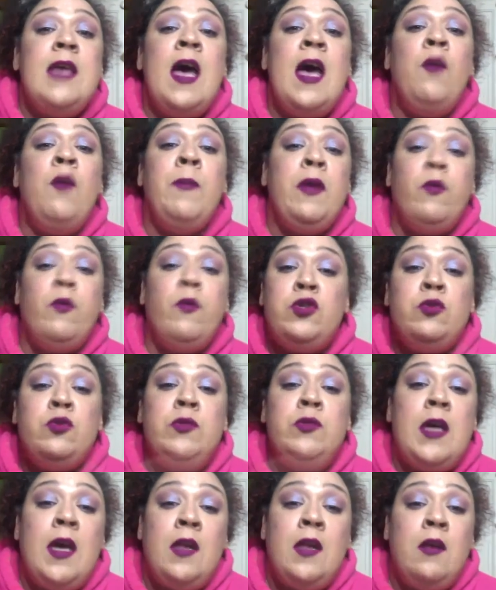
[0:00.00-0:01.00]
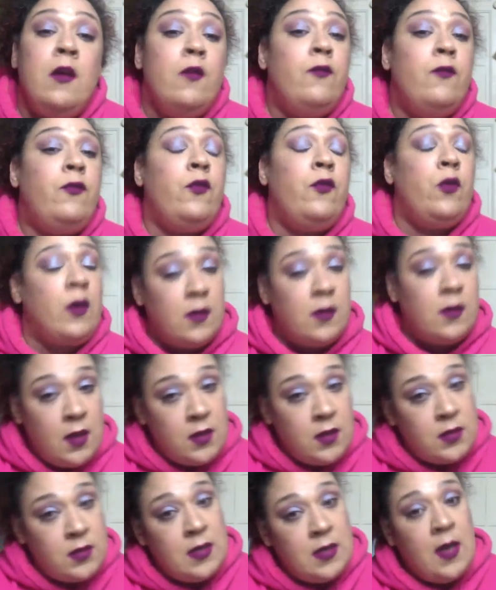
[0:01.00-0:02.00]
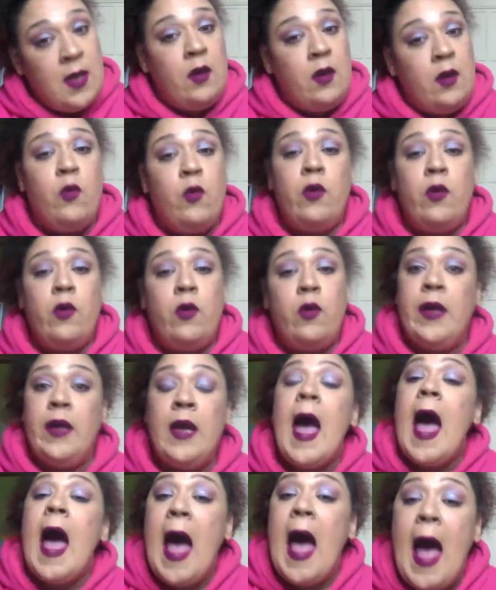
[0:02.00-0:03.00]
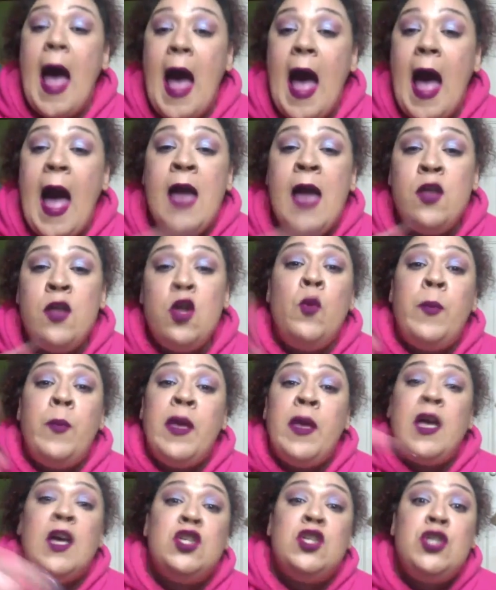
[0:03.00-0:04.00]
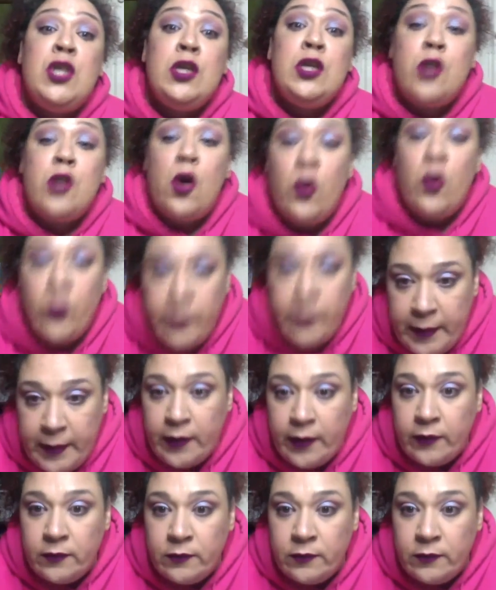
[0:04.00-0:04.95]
tell me what you did for, let's say, Courtney. I know because she told me.